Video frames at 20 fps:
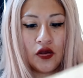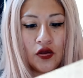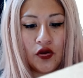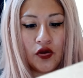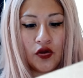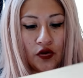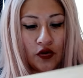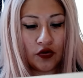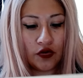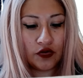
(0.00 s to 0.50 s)

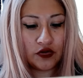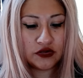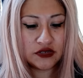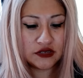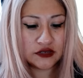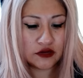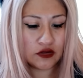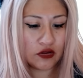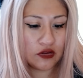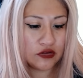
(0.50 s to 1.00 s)
Oh, this is
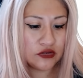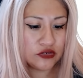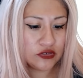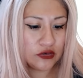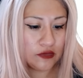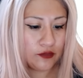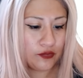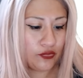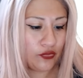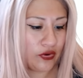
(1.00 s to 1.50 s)
contour
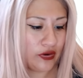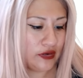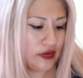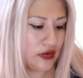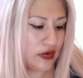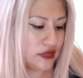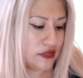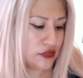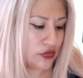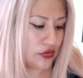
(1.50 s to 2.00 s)
and
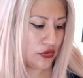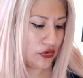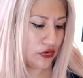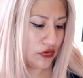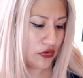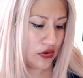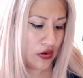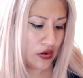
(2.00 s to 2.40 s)
primerizer.